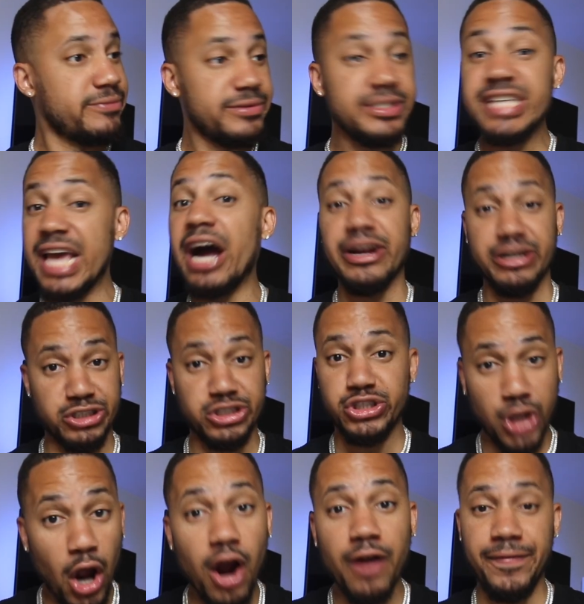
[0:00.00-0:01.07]
She out
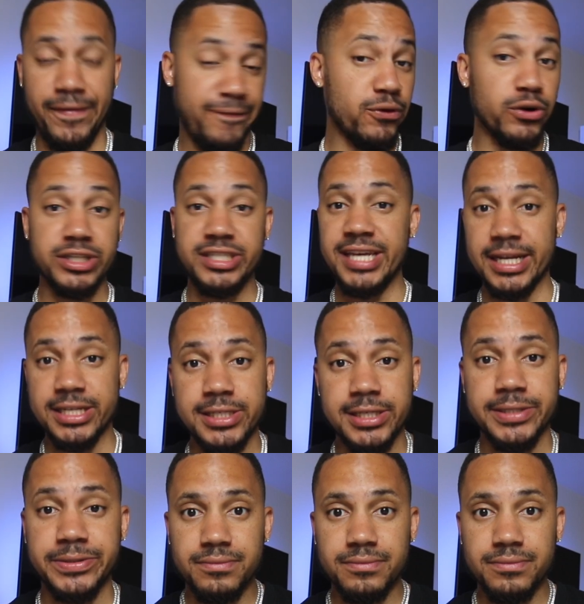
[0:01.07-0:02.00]
starving for attention.